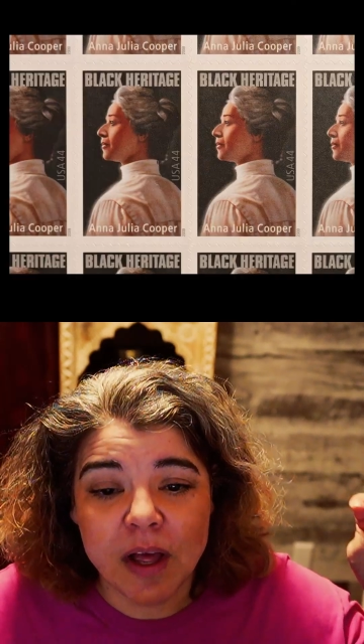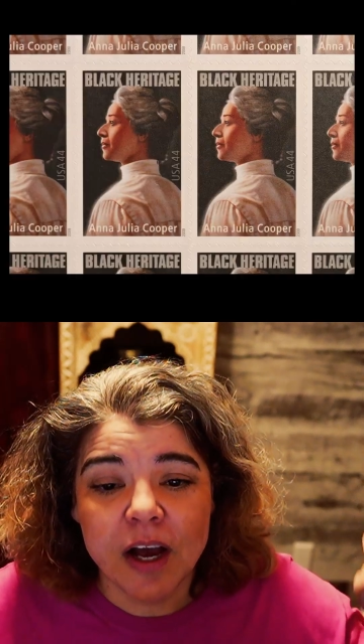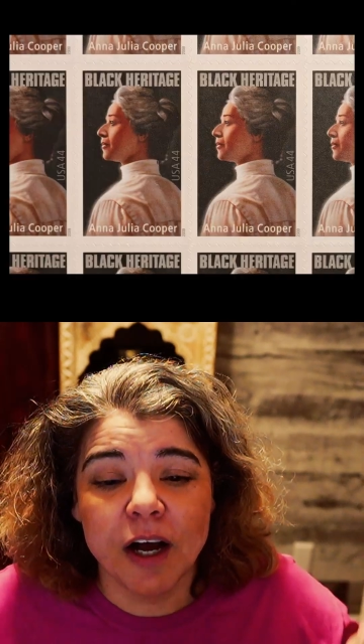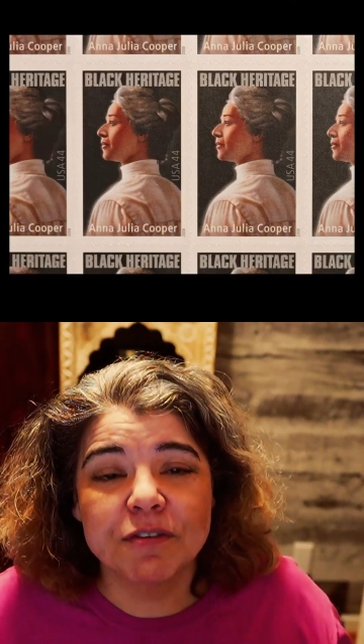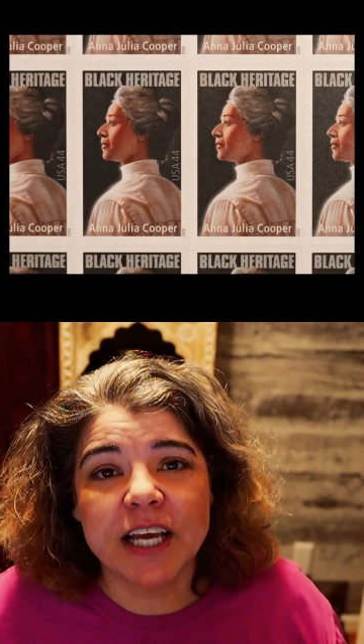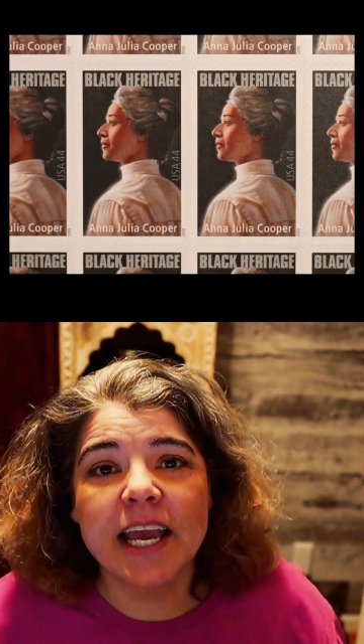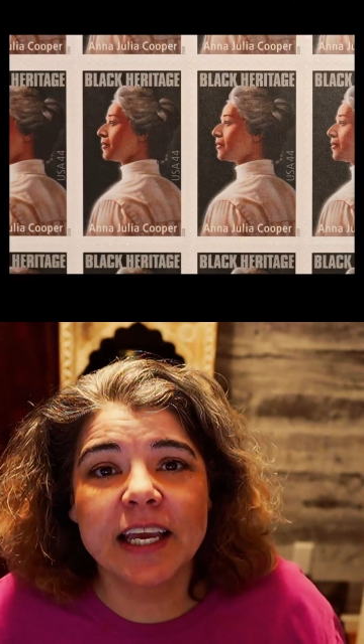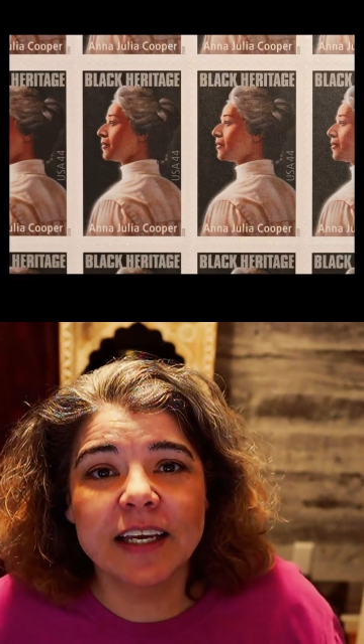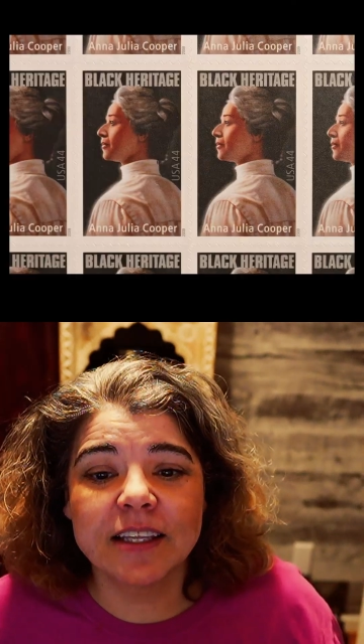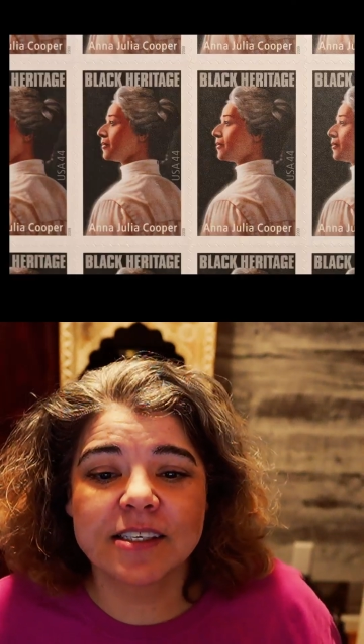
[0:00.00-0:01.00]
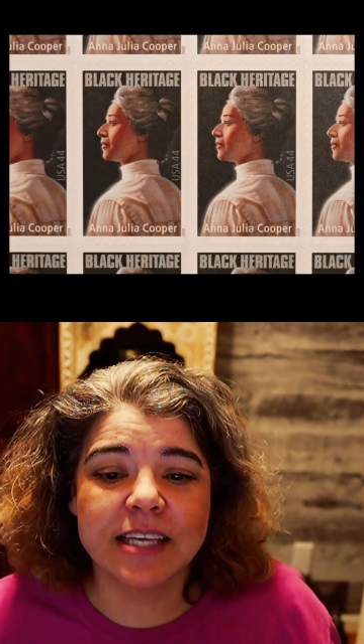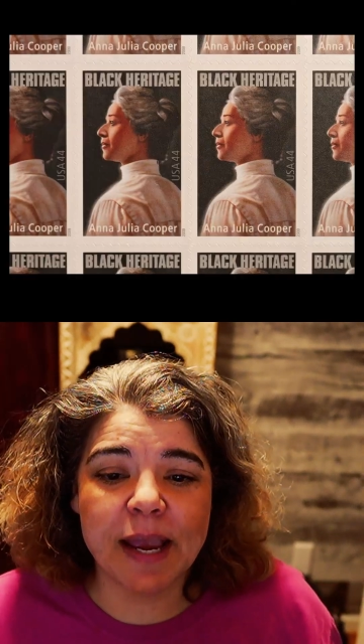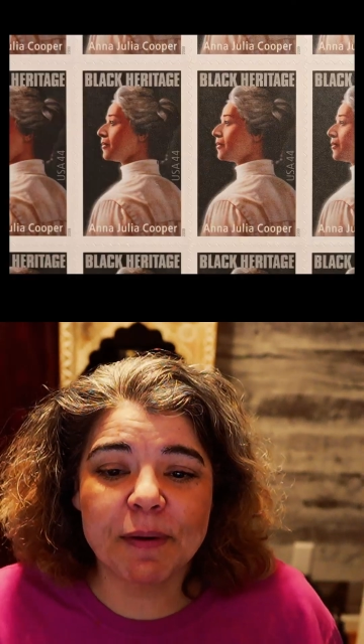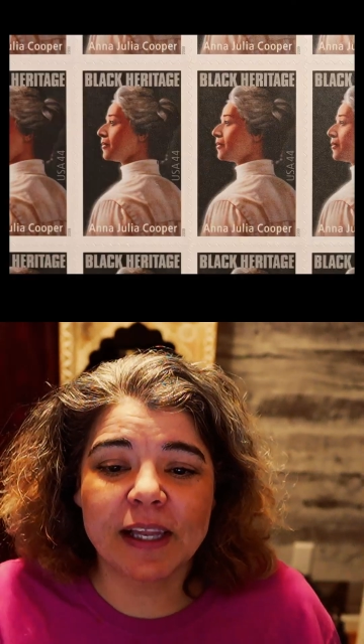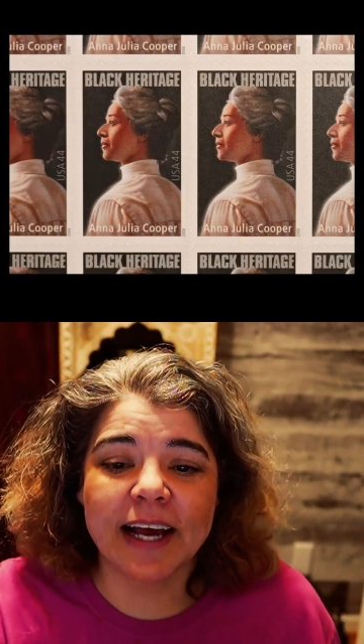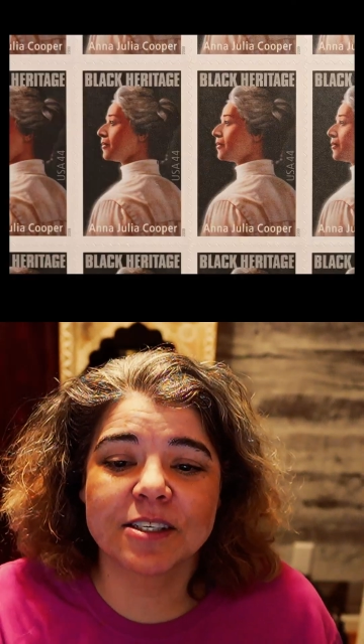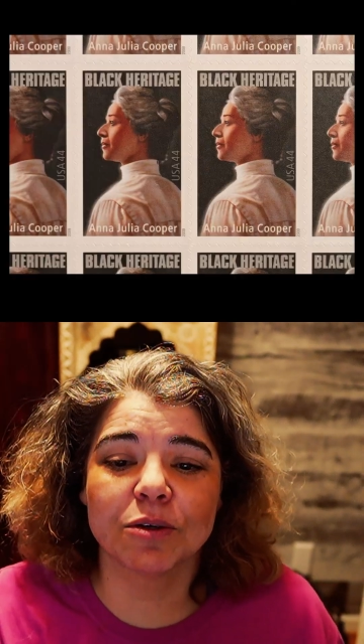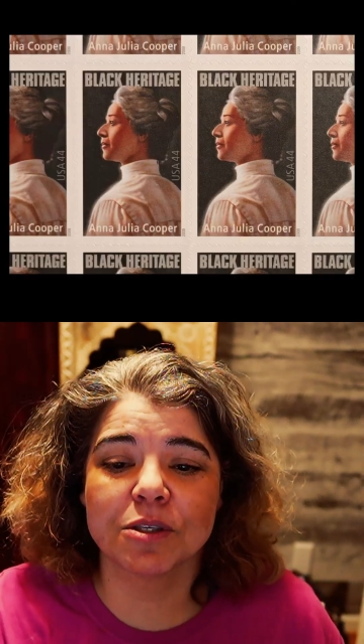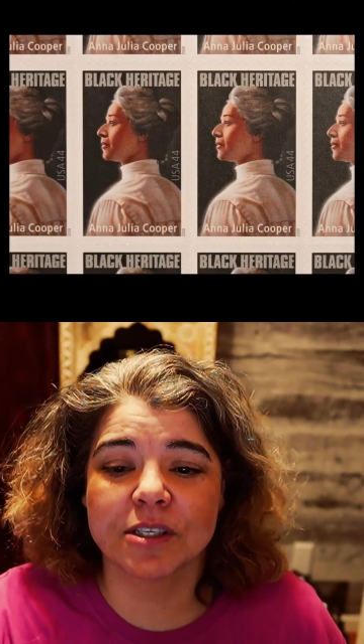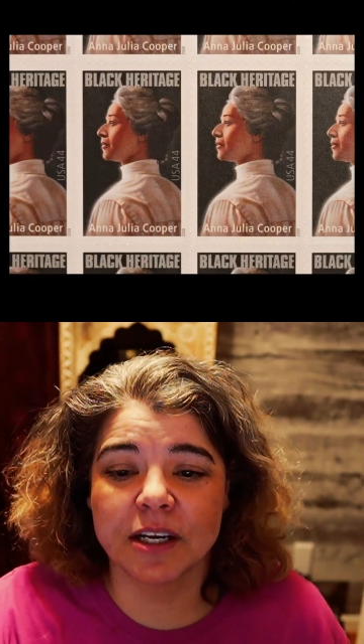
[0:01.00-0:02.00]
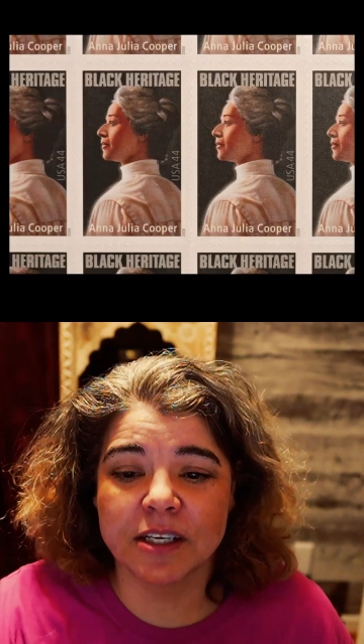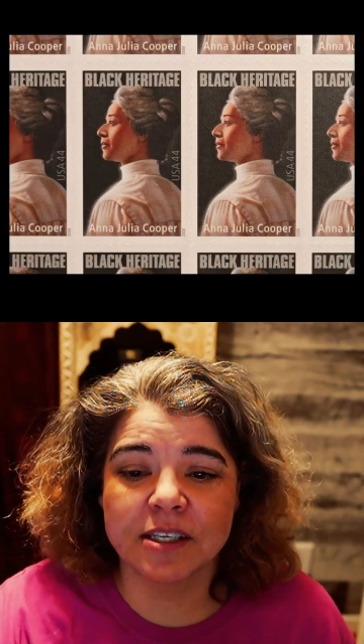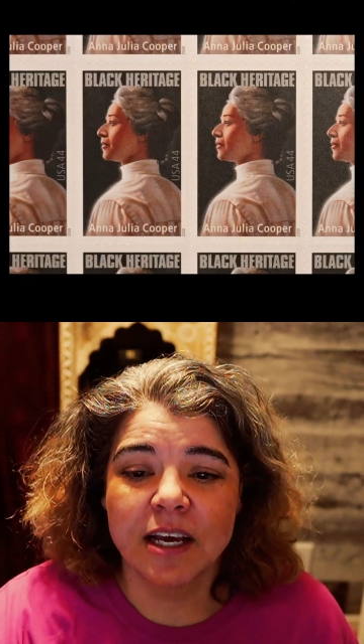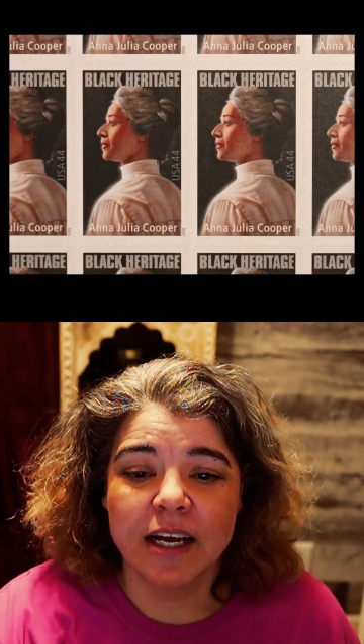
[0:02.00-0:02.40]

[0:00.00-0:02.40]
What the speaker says: of taking the same classical studies